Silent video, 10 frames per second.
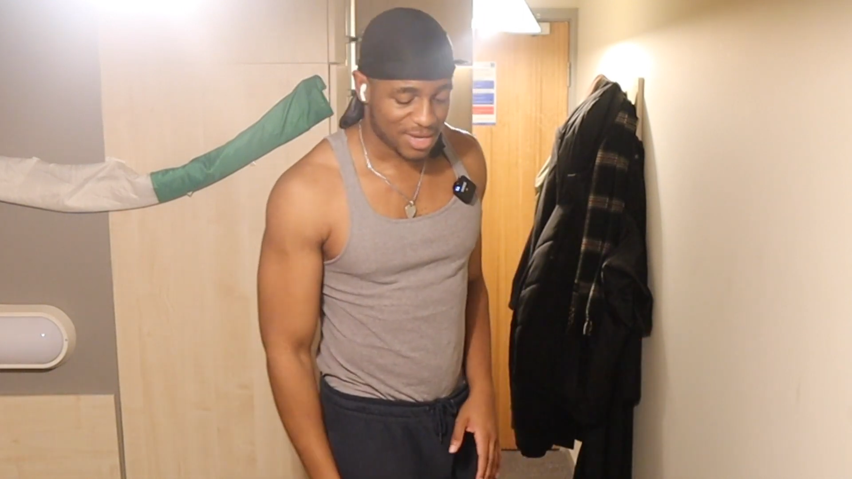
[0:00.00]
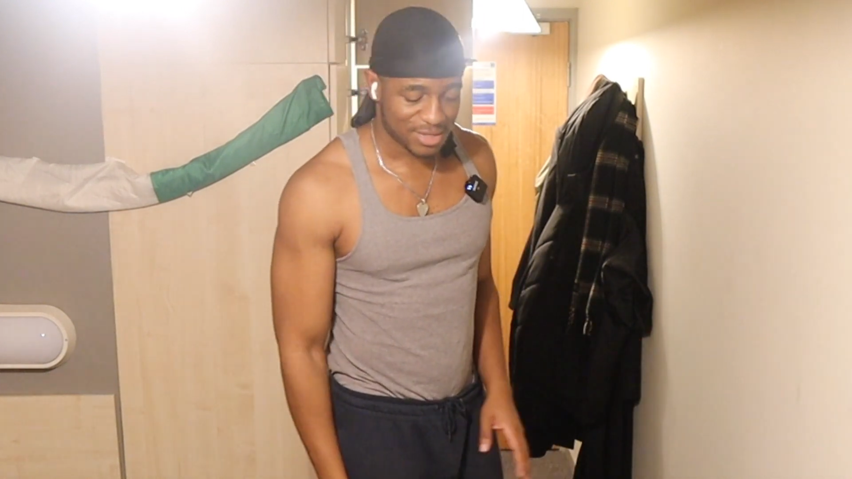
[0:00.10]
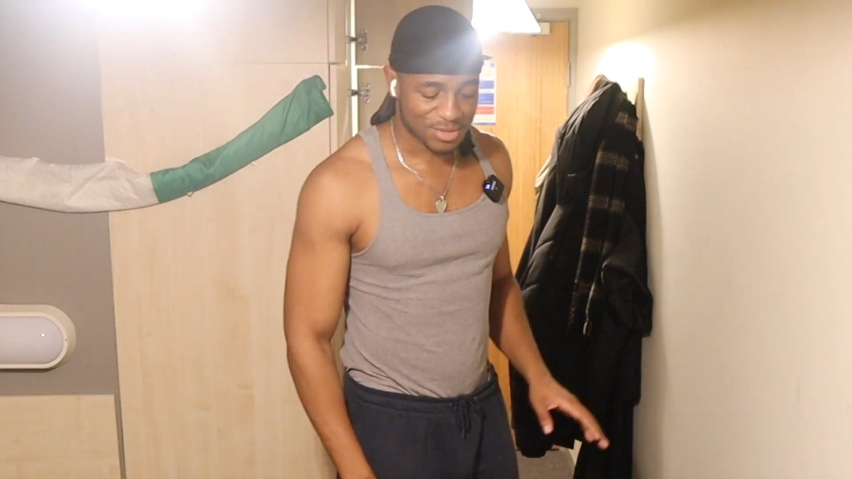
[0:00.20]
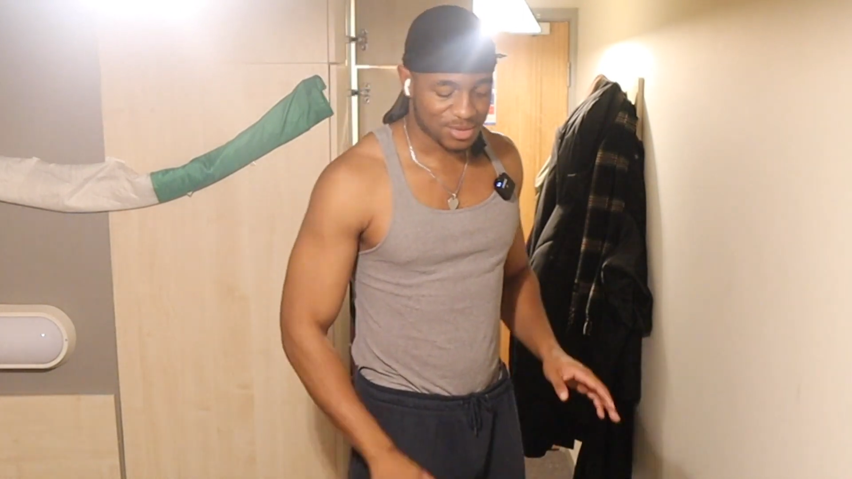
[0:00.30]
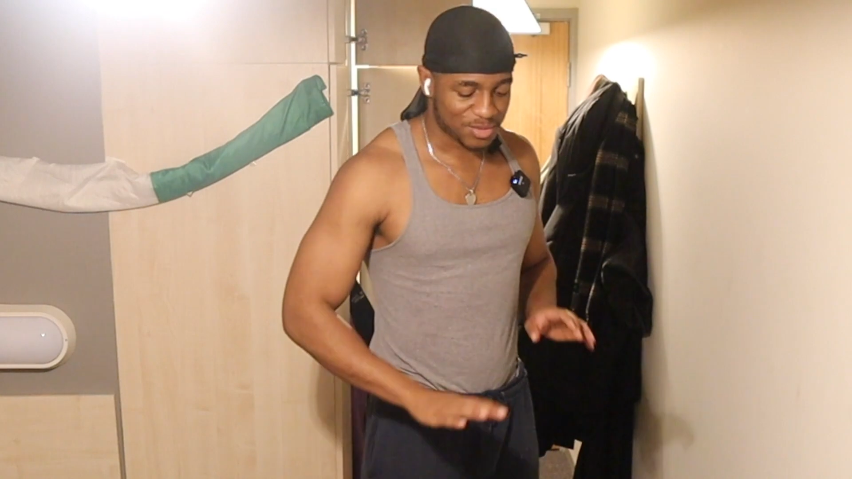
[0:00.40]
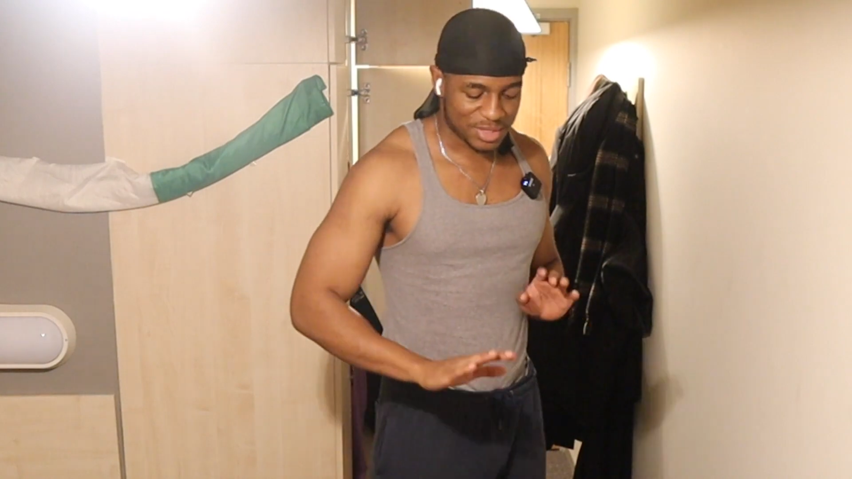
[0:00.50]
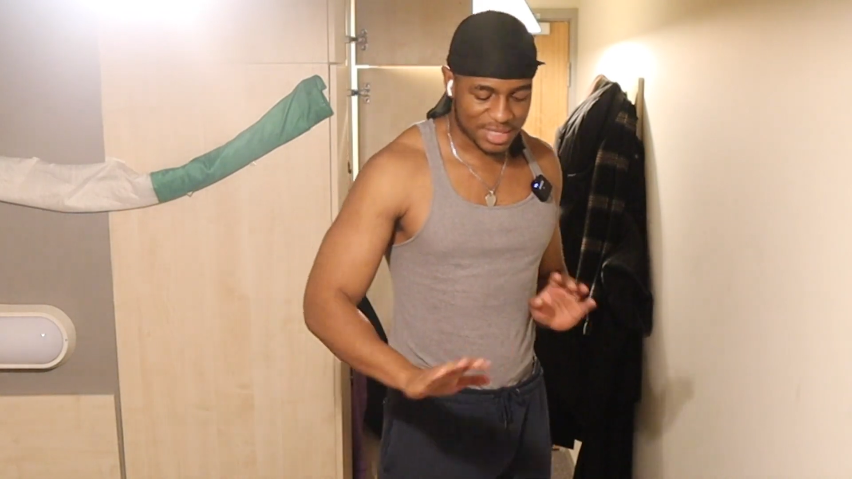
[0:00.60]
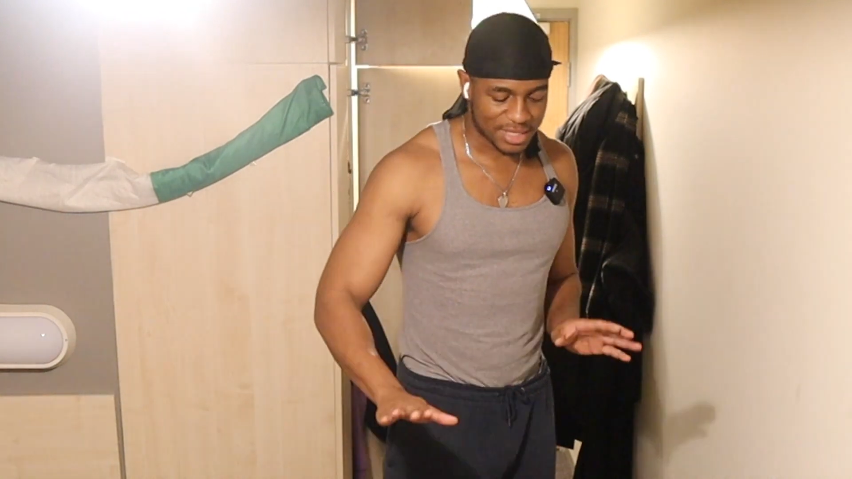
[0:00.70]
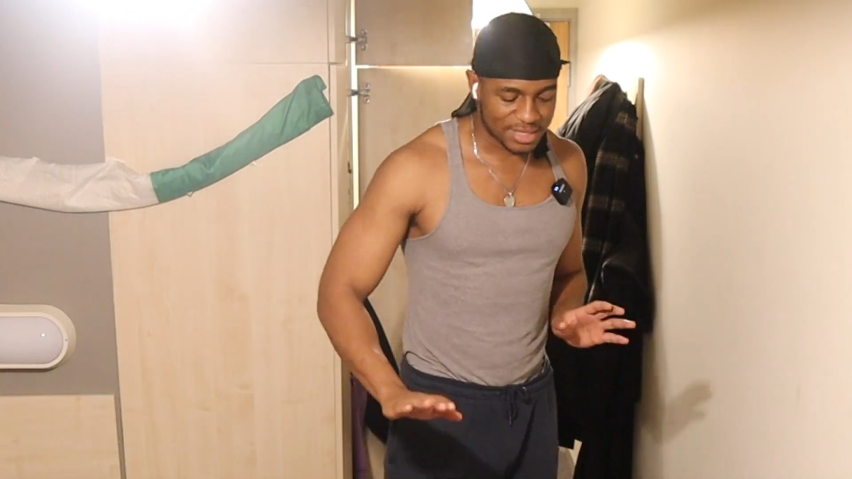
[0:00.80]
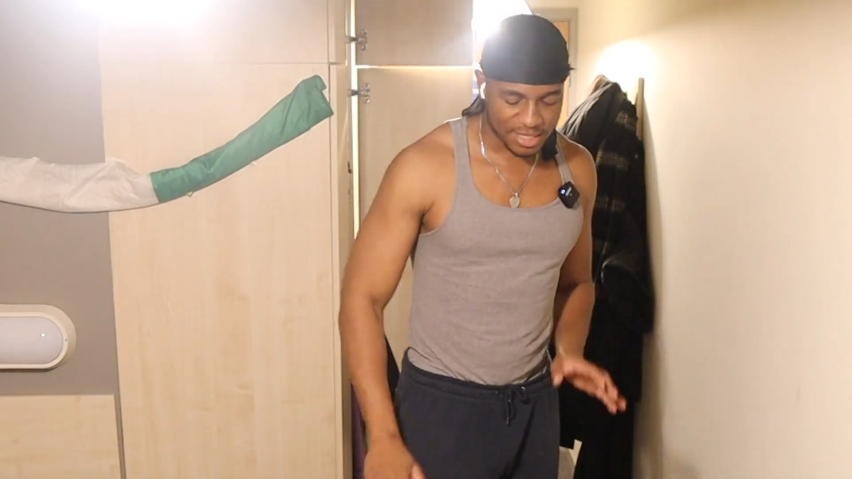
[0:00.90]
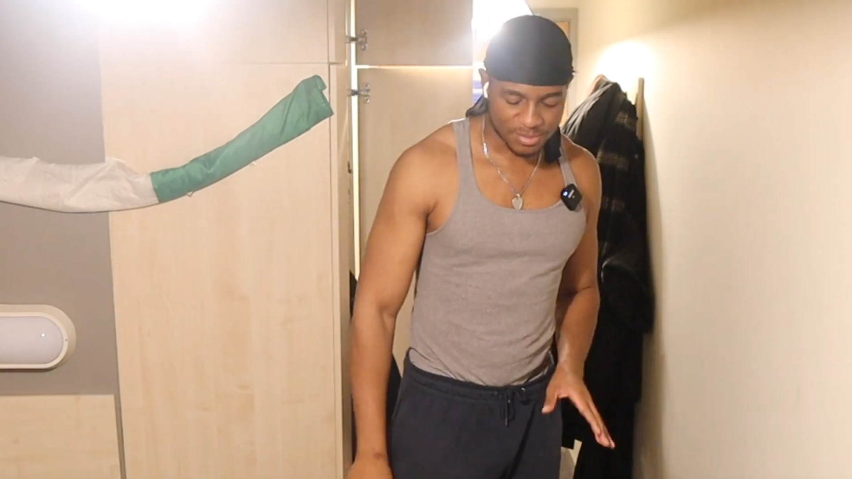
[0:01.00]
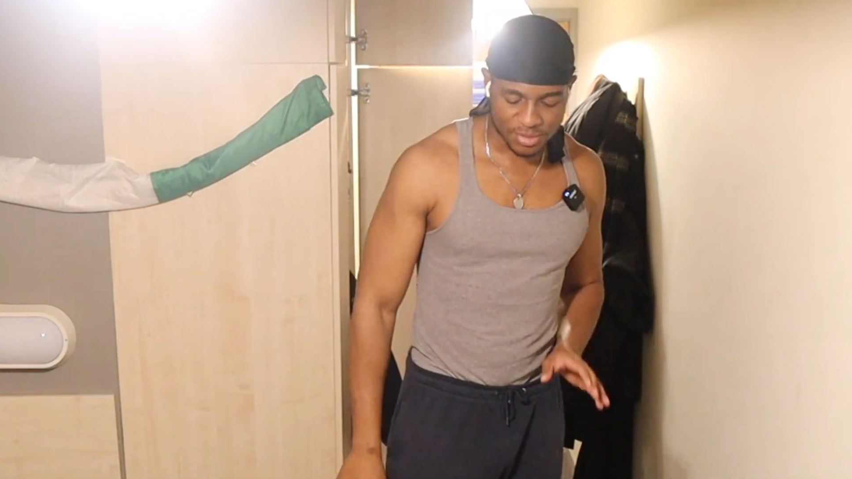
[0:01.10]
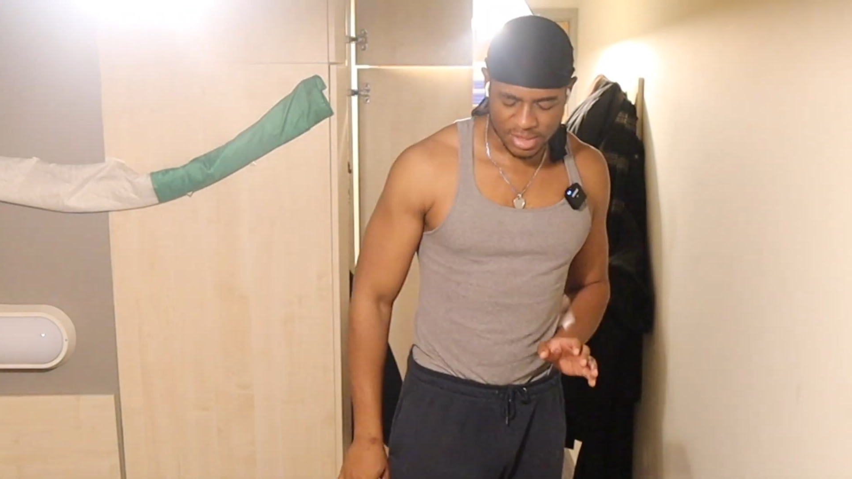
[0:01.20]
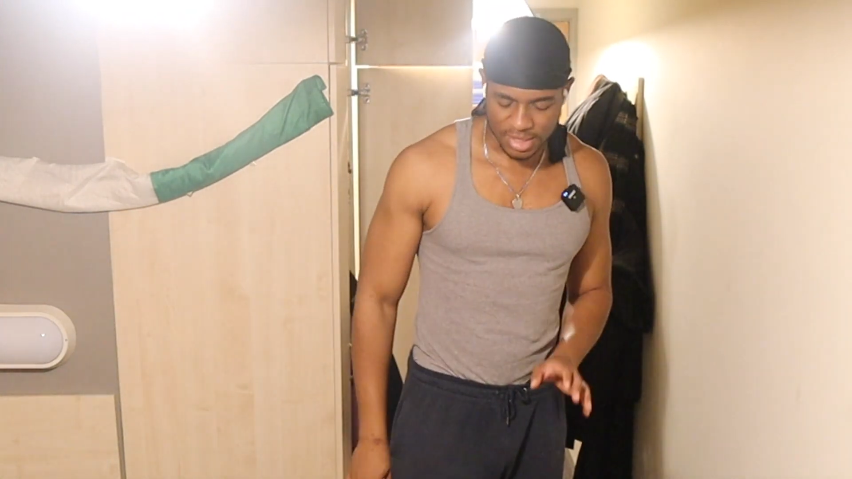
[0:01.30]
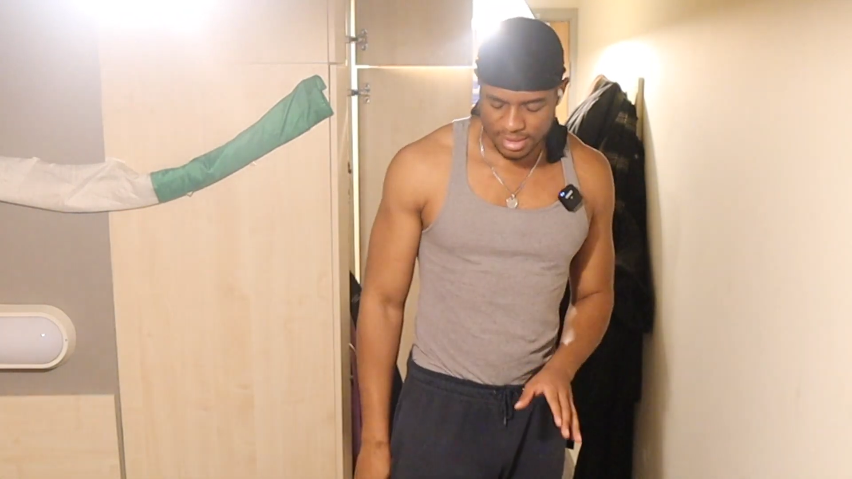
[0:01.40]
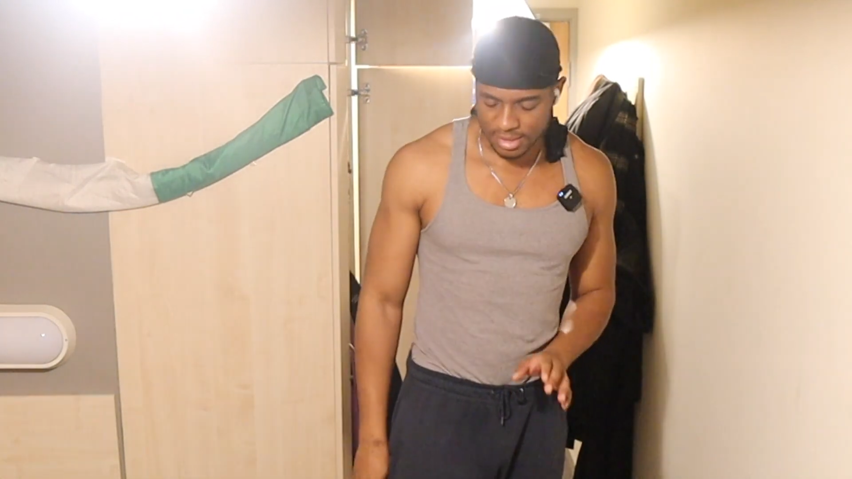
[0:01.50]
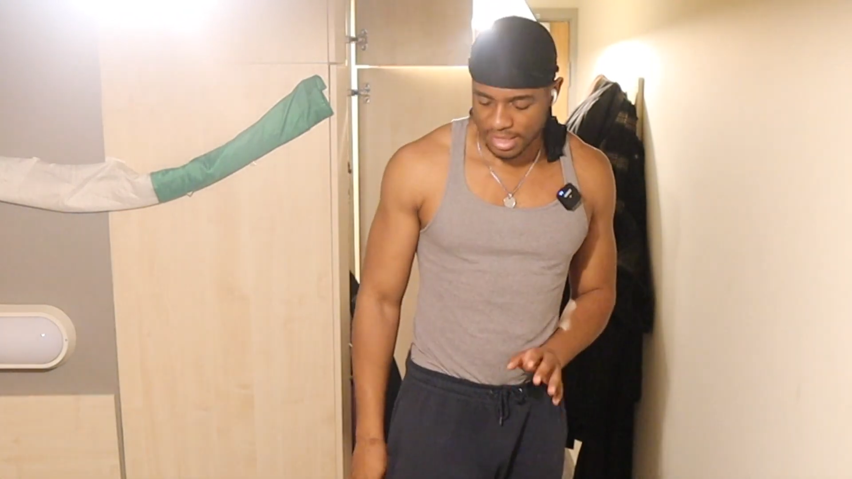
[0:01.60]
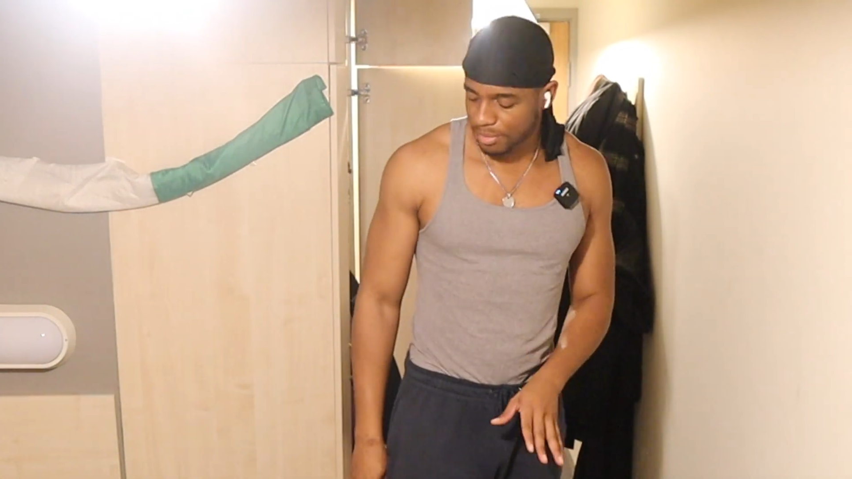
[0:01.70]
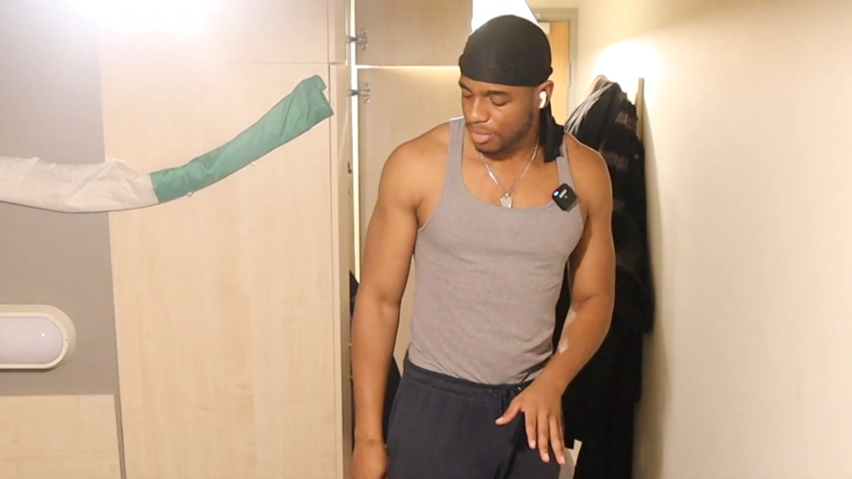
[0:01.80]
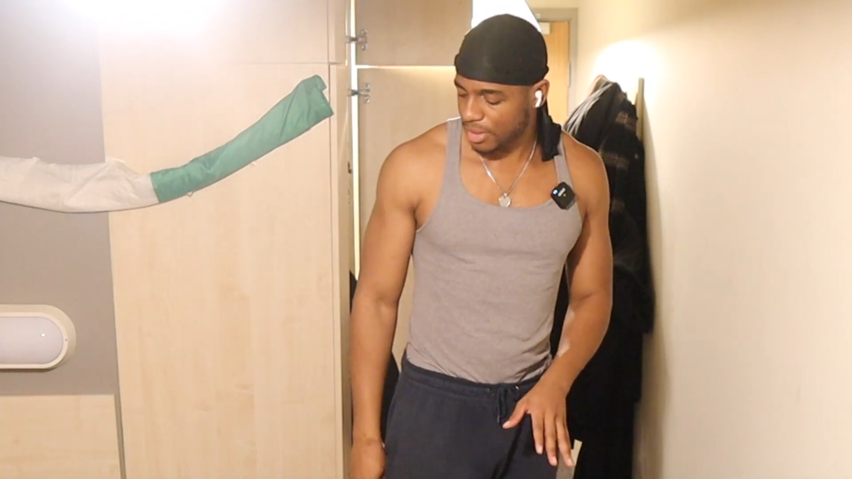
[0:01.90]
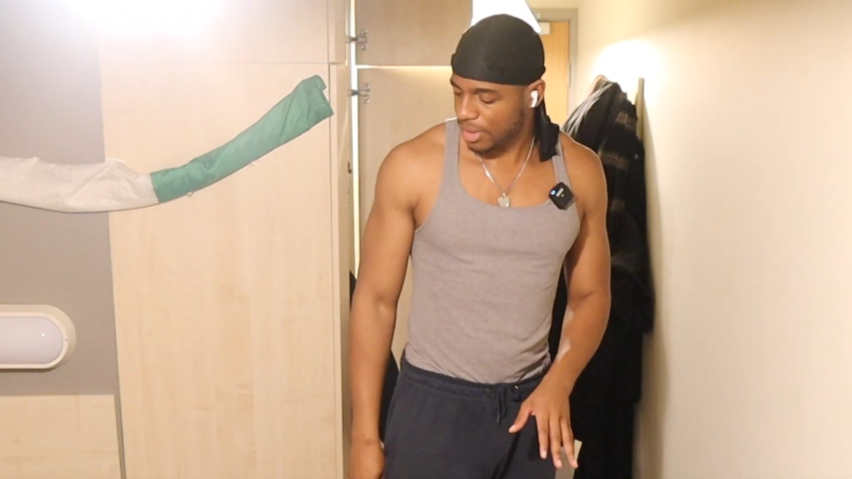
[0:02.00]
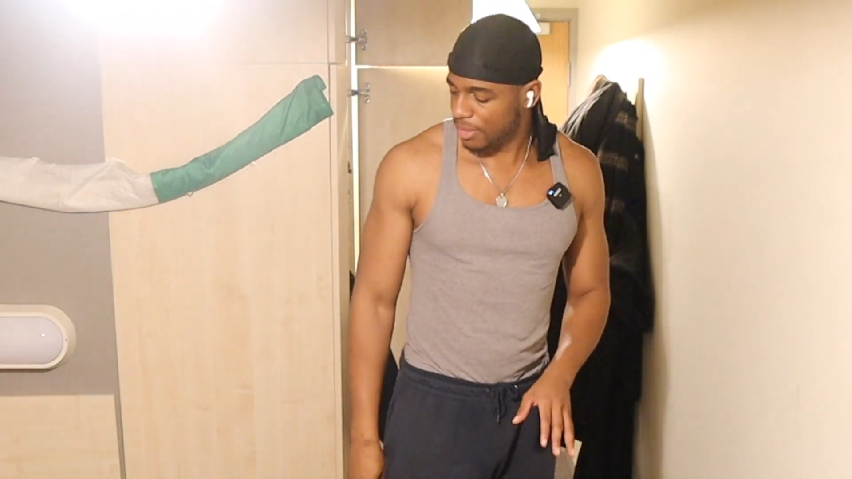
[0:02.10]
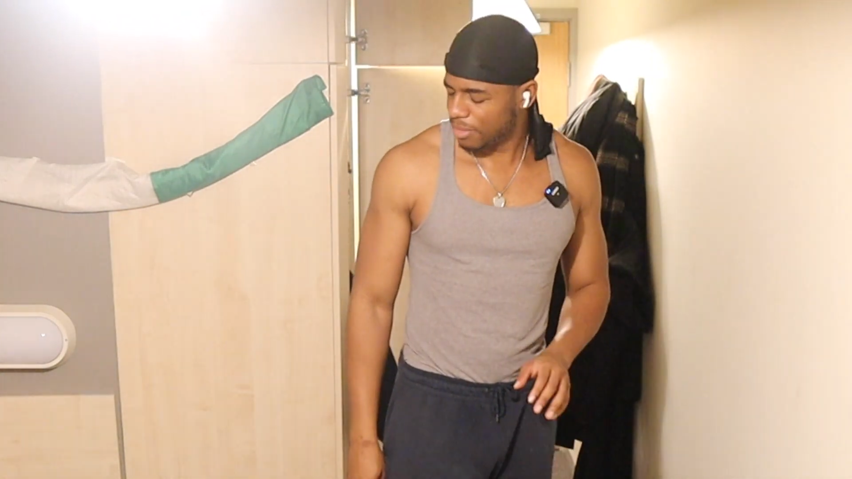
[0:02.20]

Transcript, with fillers: So we're taking time to get to that point.